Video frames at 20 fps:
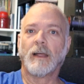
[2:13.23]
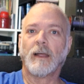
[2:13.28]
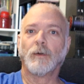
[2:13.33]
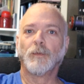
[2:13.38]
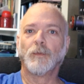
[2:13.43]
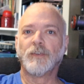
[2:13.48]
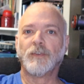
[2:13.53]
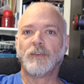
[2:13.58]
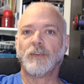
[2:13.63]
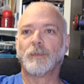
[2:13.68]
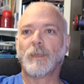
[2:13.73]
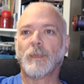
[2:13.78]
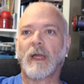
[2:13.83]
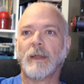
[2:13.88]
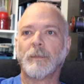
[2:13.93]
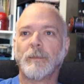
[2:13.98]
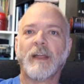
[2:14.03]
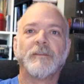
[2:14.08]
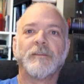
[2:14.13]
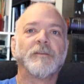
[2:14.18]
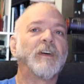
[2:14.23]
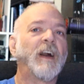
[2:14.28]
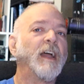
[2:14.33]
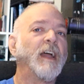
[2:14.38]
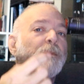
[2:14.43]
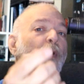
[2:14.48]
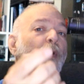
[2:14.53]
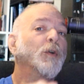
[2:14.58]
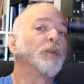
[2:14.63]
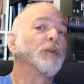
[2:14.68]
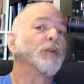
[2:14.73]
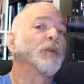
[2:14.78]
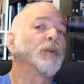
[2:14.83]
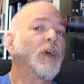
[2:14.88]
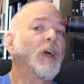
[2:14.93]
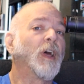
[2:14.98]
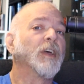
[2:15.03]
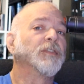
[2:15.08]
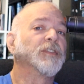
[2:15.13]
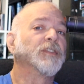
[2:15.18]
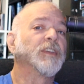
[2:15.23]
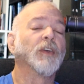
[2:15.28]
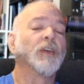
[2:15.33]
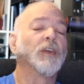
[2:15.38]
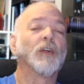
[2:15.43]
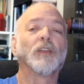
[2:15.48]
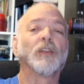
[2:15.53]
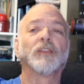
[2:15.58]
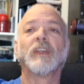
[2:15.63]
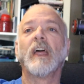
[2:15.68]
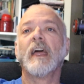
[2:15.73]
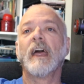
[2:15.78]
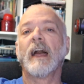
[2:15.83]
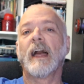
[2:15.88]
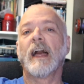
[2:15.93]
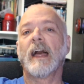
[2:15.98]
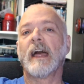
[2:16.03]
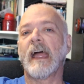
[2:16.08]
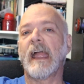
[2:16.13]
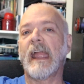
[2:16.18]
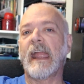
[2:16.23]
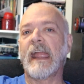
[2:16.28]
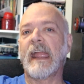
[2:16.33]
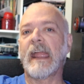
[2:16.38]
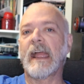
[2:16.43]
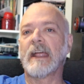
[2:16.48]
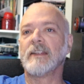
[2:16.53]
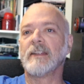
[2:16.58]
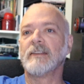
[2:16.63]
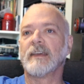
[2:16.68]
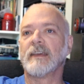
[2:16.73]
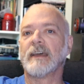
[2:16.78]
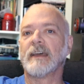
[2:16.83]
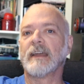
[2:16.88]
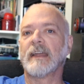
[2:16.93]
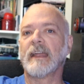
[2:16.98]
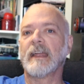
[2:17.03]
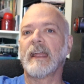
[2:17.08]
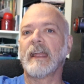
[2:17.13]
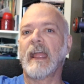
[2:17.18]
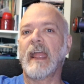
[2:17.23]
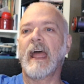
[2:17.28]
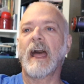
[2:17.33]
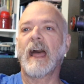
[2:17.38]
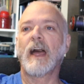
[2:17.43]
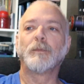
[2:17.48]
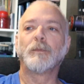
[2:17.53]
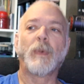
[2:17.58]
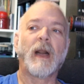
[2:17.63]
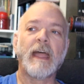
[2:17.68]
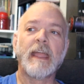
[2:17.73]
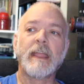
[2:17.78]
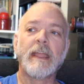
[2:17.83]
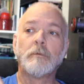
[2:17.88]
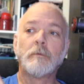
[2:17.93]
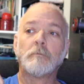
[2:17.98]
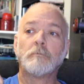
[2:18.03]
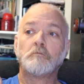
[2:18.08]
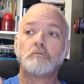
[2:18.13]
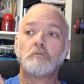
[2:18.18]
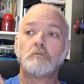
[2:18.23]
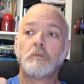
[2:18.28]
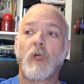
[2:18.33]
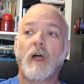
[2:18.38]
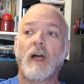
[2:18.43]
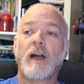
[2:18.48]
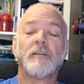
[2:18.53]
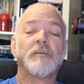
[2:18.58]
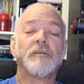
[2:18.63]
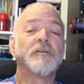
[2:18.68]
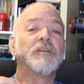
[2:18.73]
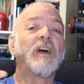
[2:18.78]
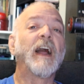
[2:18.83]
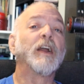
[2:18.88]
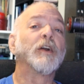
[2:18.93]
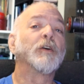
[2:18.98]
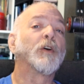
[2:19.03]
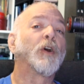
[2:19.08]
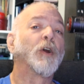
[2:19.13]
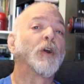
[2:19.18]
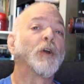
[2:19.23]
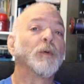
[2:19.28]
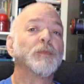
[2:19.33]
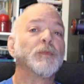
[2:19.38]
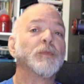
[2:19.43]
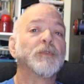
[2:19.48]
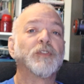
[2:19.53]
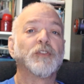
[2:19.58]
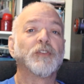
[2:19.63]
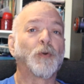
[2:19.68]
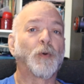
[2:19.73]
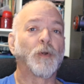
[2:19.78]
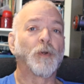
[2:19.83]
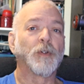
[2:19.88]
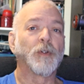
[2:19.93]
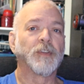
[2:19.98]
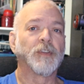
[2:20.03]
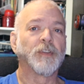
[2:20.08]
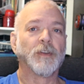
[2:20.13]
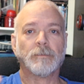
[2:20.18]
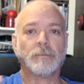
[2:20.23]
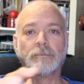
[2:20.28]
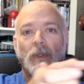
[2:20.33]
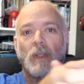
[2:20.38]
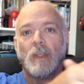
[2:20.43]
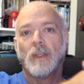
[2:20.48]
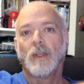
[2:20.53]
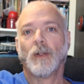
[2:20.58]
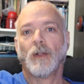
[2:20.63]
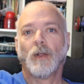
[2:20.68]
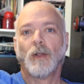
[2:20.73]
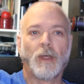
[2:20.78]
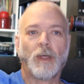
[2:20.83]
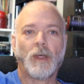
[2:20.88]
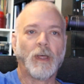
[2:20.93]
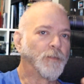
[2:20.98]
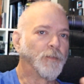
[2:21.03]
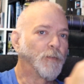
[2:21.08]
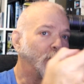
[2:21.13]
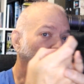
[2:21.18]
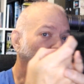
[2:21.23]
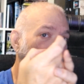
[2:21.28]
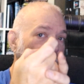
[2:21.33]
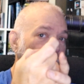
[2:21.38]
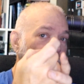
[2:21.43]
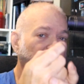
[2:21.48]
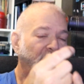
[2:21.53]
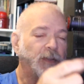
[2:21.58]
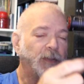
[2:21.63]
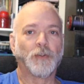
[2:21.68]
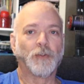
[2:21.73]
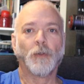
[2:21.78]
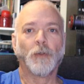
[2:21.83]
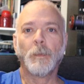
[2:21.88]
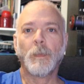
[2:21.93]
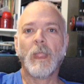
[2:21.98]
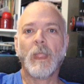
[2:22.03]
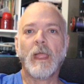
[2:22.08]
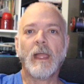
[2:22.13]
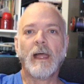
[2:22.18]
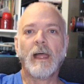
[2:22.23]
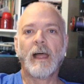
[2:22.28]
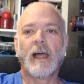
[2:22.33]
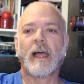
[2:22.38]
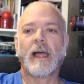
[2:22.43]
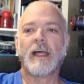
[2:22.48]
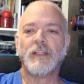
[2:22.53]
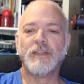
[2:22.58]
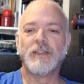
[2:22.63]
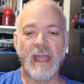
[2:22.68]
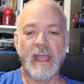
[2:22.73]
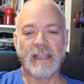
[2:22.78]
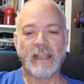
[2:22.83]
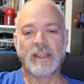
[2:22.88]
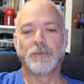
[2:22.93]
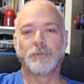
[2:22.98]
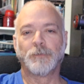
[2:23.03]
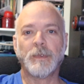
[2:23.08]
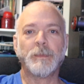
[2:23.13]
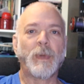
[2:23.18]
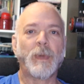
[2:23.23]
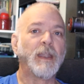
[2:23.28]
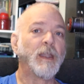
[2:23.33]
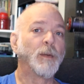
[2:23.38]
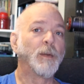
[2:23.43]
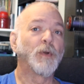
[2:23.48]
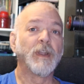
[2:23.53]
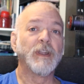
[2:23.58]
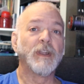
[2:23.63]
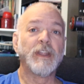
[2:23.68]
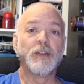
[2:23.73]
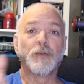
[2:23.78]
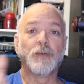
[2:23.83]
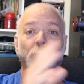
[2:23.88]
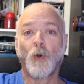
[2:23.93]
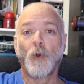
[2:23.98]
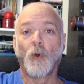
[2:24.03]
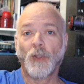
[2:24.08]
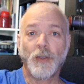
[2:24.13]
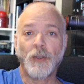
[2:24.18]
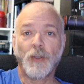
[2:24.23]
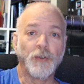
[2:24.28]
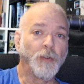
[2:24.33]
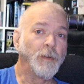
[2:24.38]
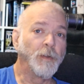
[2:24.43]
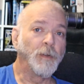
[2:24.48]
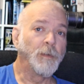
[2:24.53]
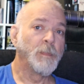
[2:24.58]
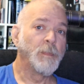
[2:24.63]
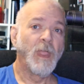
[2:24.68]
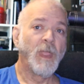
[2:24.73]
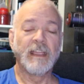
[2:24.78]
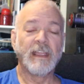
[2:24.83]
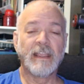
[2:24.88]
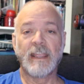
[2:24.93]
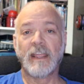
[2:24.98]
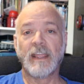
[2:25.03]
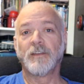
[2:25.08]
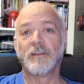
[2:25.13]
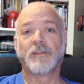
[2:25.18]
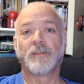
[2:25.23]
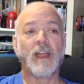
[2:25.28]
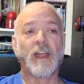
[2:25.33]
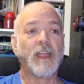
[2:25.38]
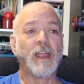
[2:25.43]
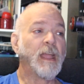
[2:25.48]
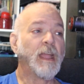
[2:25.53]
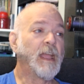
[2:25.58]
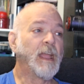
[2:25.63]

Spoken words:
which is my fine motor skills, and add my firearms short for a pistol. That gives me my number I need to roll under. Again, if I